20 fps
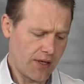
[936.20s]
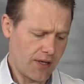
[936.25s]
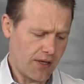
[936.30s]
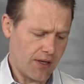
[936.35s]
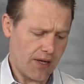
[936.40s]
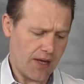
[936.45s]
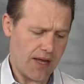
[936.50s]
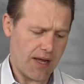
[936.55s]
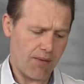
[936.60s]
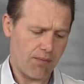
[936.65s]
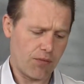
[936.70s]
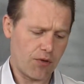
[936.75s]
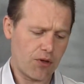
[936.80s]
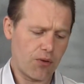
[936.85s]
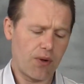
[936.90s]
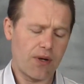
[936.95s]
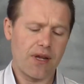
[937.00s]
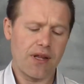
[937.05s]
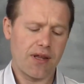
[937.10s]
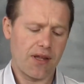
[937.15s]
do
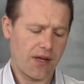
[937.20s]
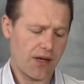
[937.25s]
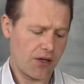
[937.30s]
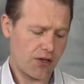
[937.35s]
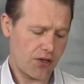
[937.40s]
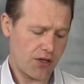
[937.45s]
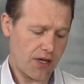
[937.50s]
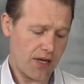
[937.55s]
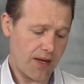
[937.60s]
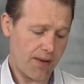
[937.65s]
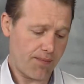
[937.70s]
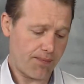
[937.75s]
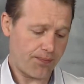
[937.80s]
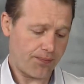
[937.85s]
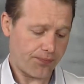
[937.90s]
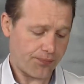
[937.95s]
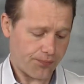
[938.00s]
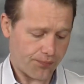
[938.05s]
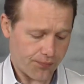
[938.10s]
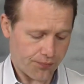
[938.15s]
anything to you.
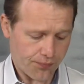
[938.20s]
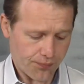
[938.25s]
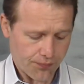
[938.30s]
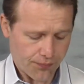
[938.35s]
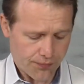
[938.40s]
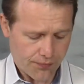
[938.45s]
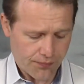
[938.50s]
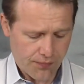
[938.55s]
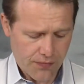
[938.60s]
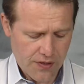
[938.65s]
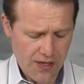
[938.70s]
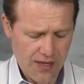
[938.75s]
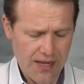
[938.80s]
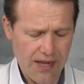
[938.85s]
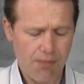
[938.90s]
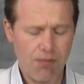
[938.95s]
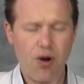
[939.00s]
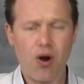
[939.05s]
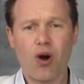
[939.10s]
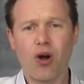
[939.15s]

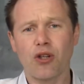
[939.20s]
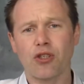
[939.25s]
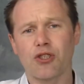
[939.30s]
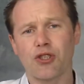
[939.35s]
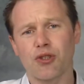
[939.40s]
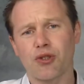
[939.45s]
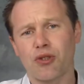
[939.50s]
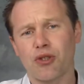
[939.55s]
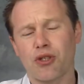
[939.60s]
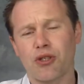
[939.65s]
Also,